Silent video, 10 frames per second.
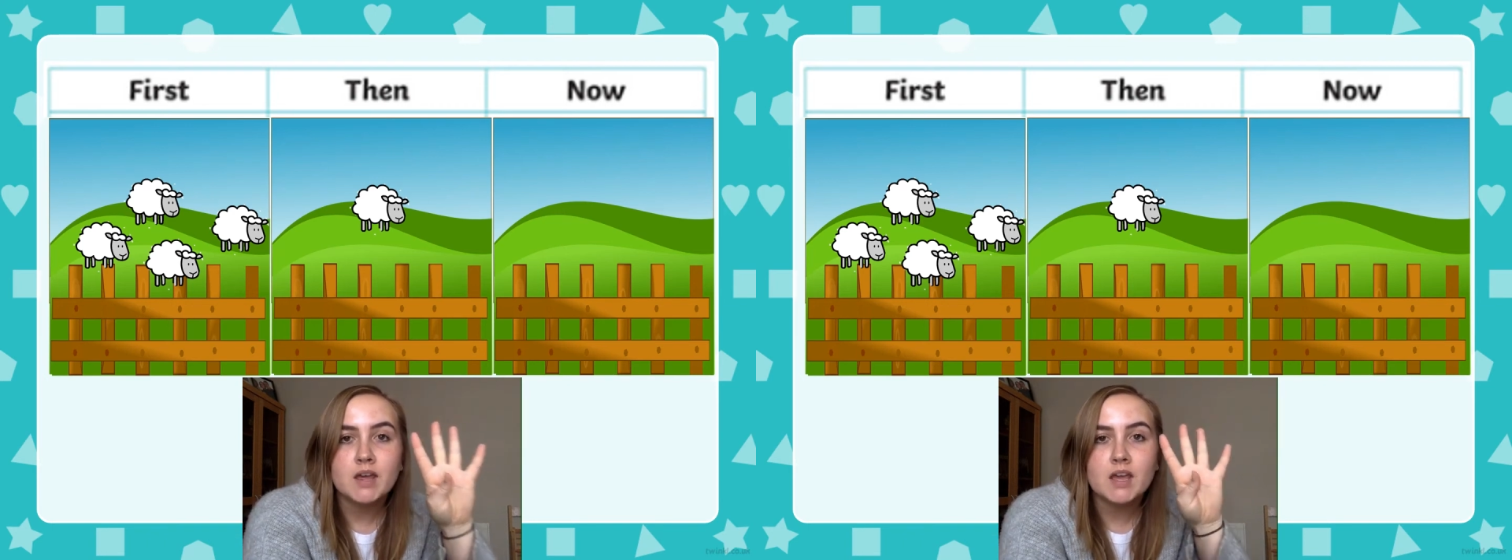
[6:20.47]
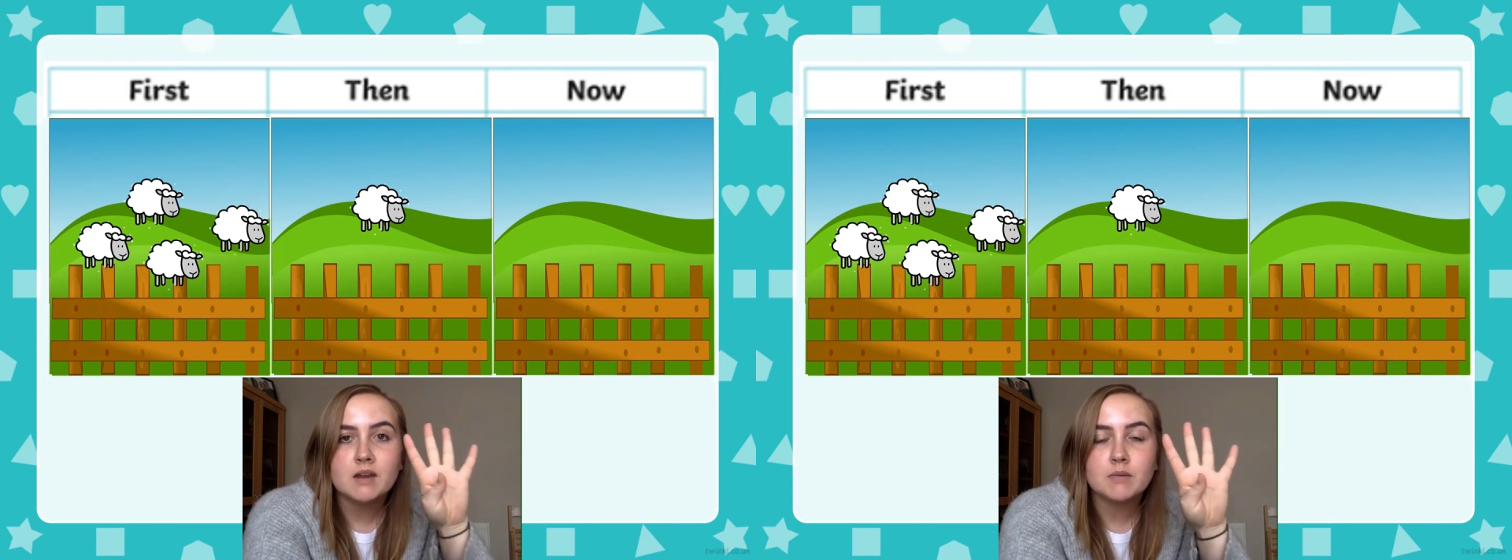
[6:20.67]

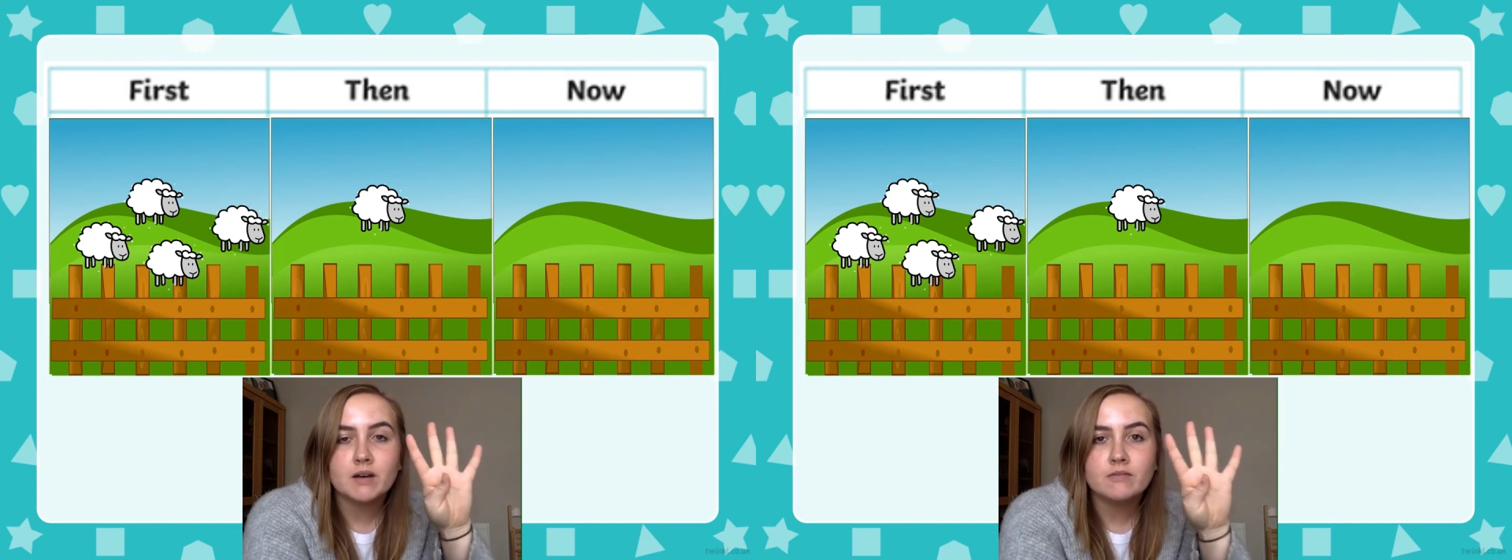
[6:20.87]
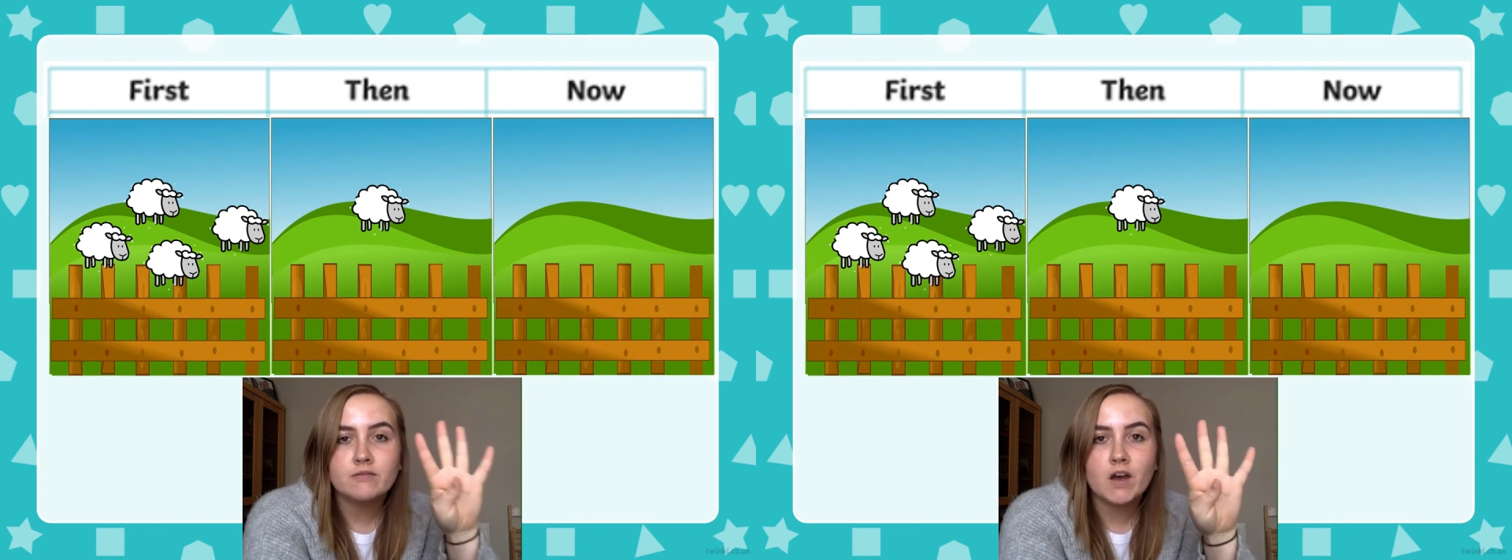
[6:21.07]
in my
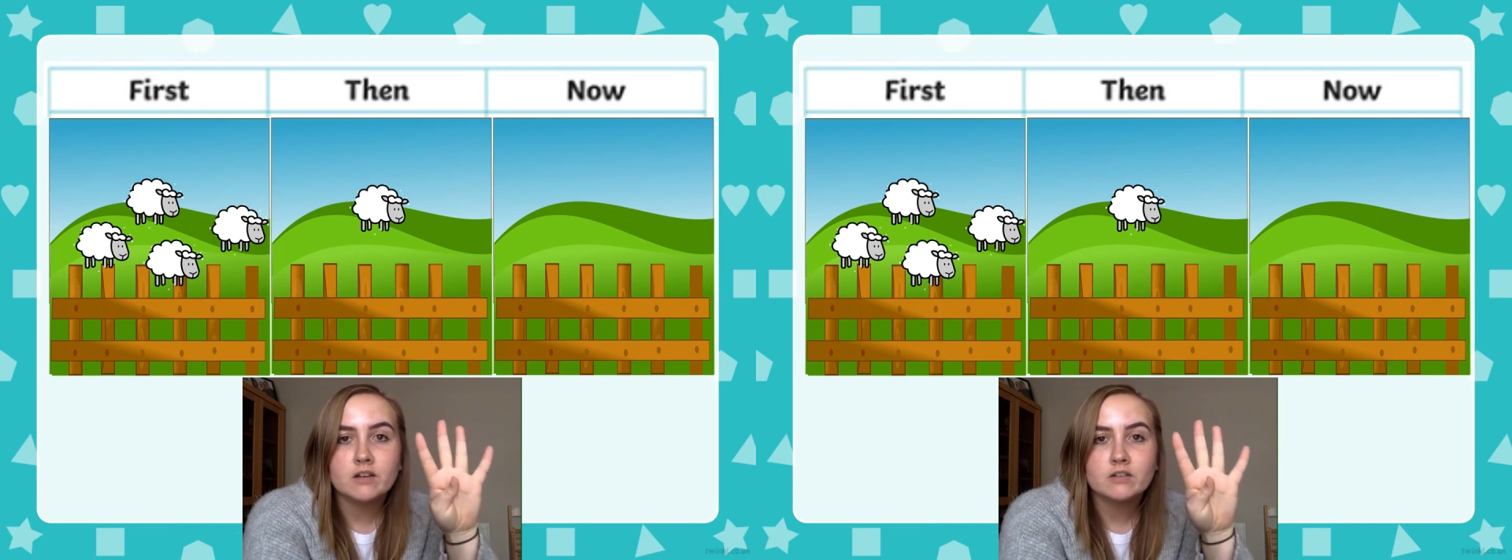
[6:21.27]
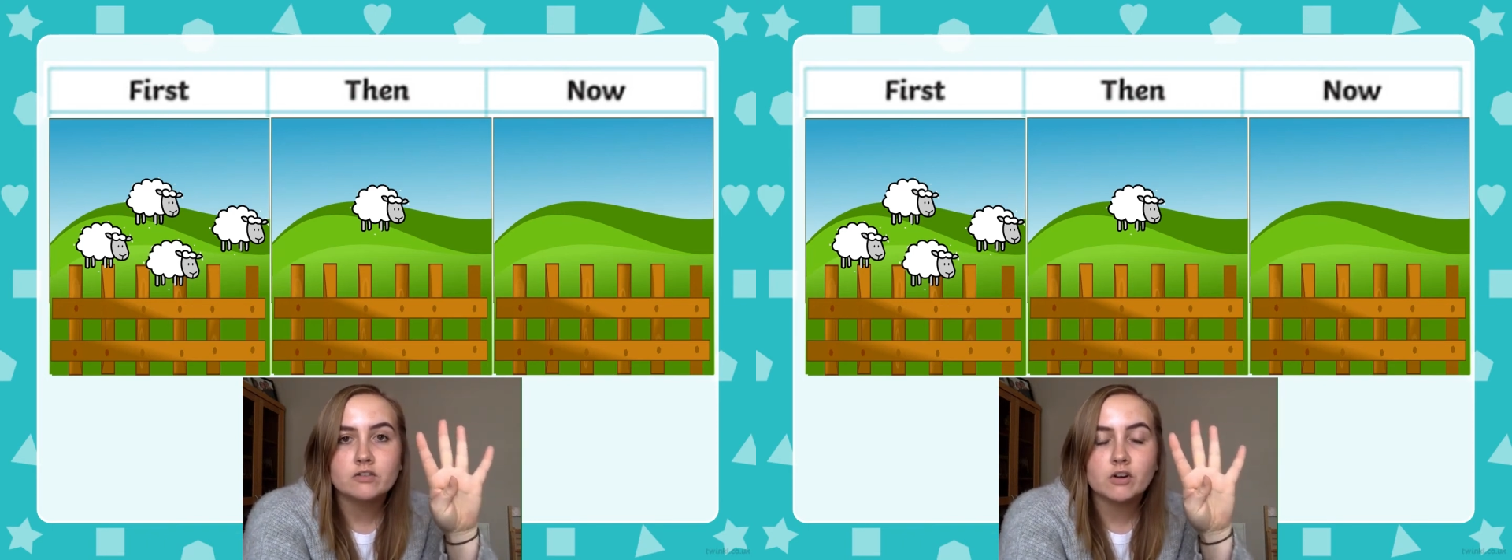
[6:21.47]

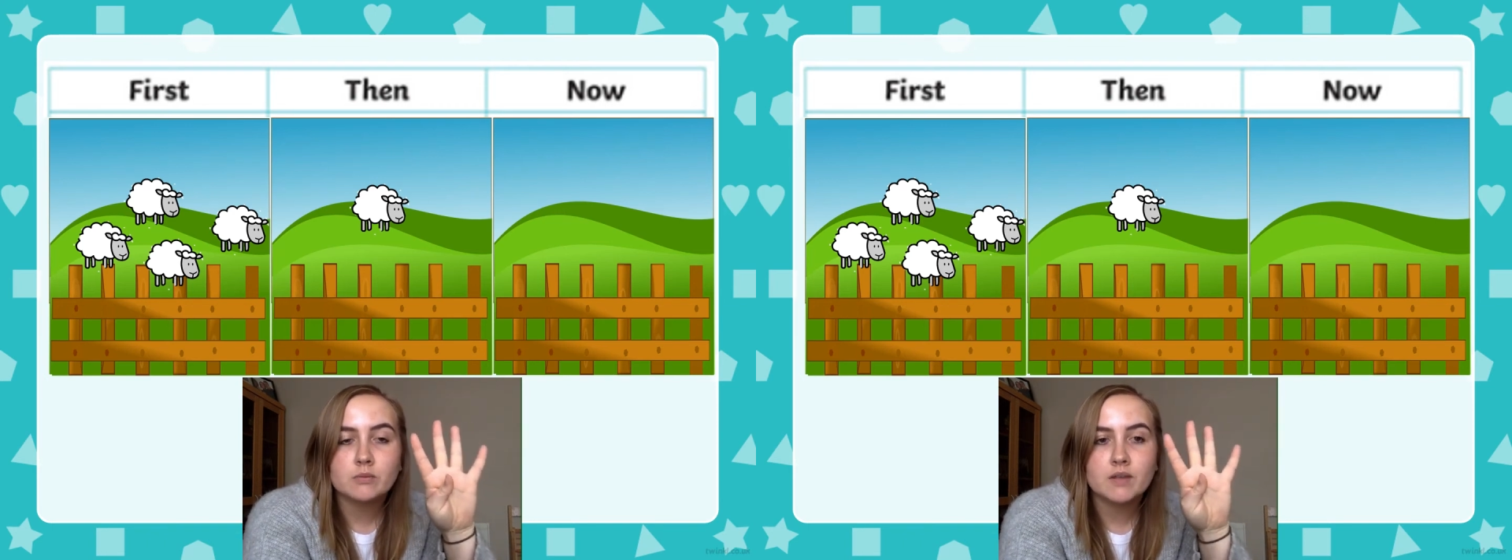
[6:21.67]
first group.